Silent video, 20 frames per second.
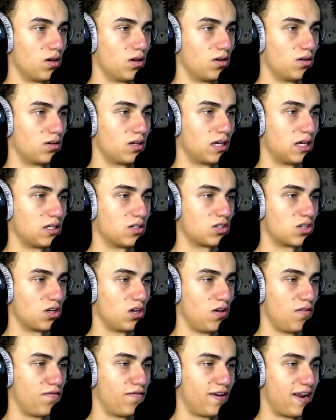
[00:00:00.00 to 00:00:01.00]
Okay, so
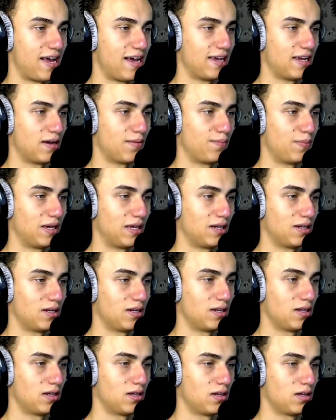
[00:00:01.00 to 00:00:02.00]
you fly up, Ben,
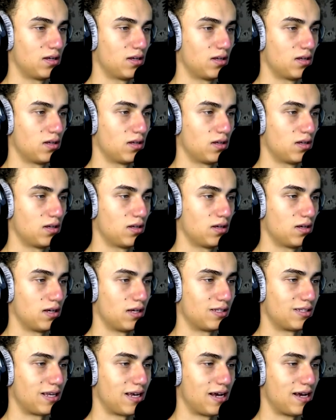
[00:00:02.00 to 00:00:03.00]
oh.
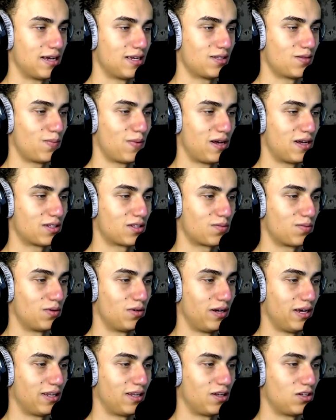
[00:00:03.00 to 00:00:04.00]
as high as possible,
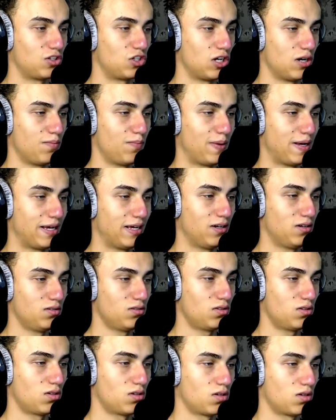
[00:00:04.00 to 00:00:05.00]
and then jump out.
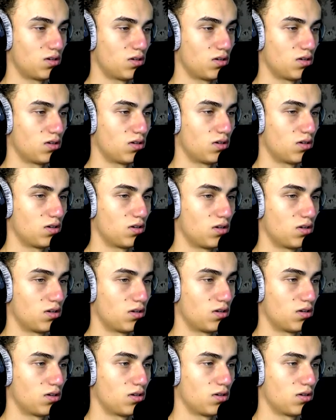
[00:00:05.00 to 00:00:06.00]
Oh my
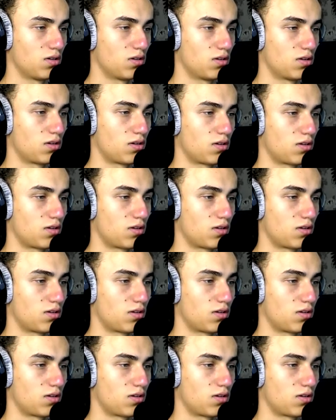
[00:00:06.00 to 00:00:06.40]
God, Jelly!